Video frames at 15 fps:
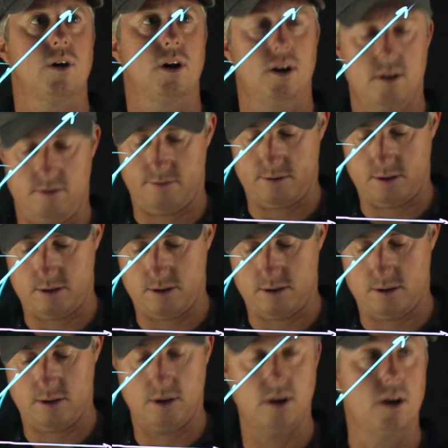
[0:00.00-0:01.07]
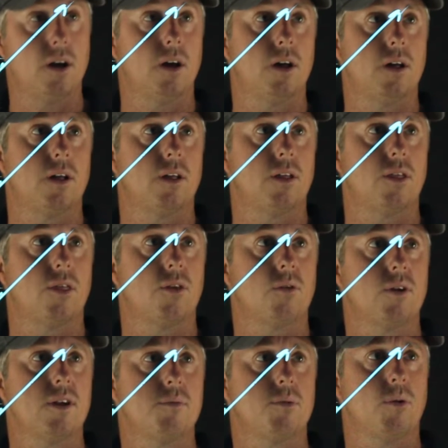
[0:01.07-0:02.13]
of
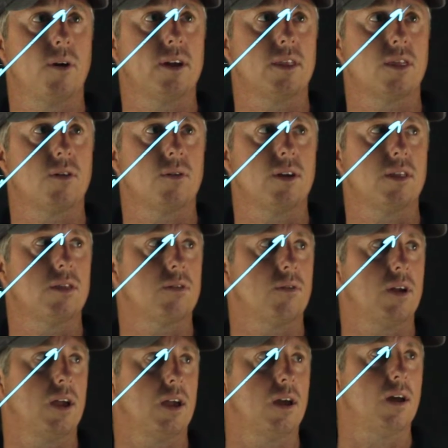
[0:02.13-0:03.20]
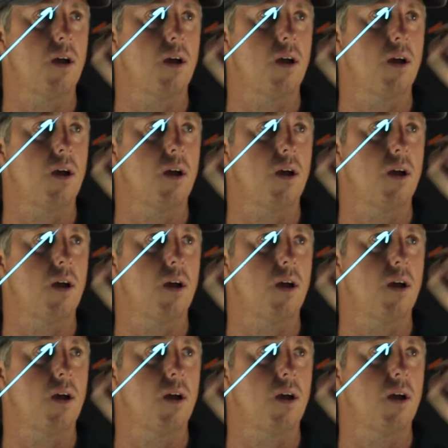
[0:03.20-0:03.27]
3.33.